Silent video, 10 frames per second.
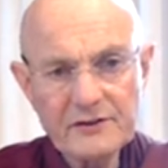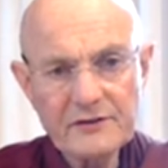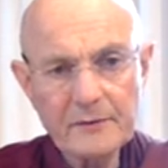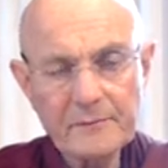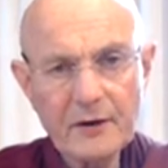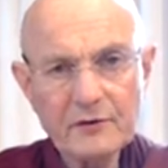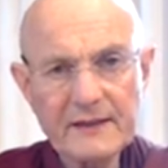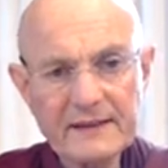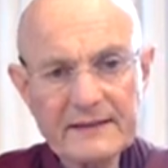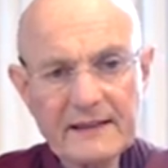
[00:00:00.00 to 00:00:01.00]
The
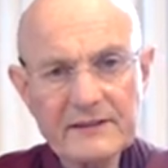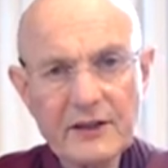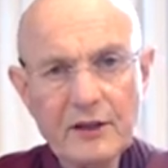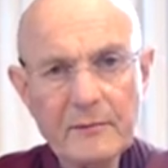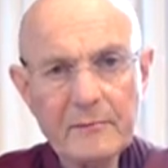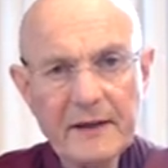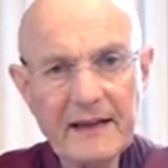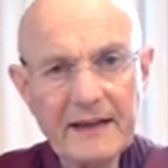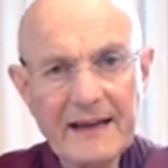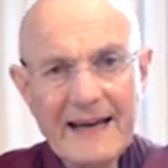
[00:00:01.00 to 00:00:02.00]
process. That's the human
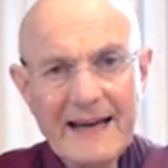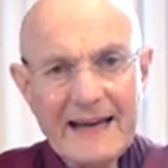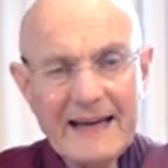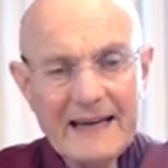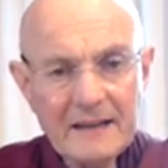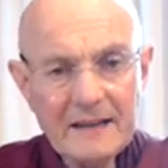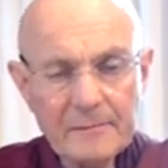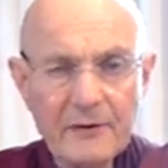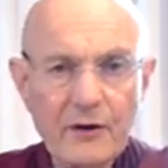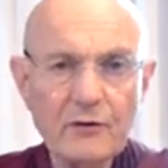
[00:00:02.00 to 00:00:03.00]
being in
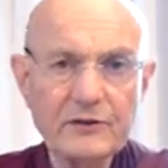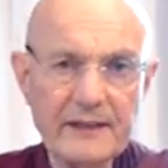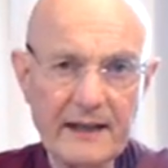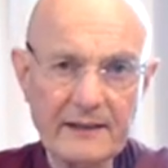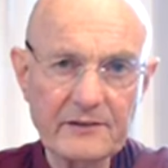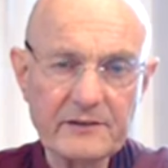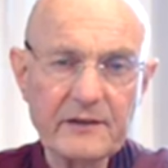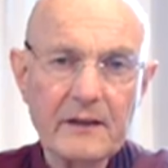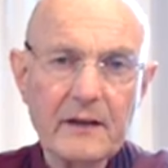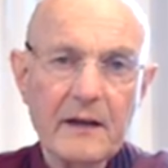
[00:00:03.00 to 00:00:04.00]
process
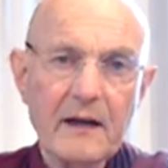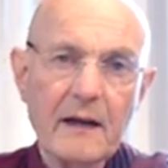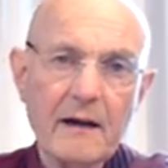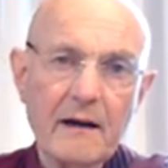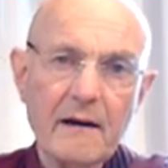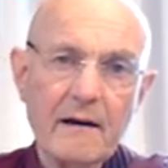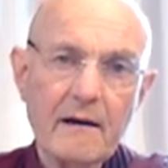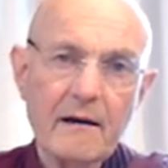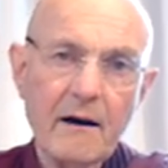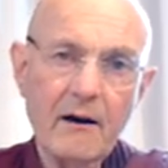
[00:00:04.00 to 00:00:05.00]

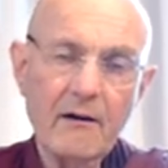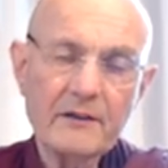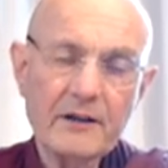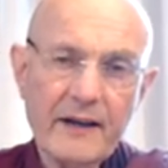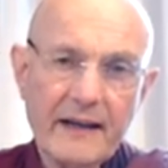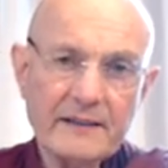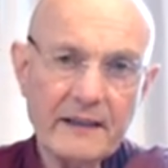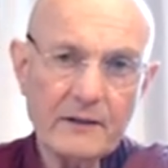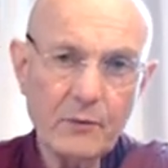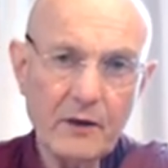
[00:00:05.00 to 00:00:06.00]
of
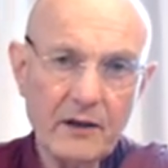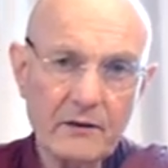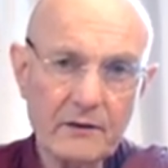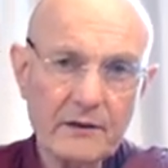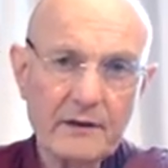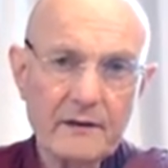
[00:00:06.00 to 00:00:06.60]
creating the world.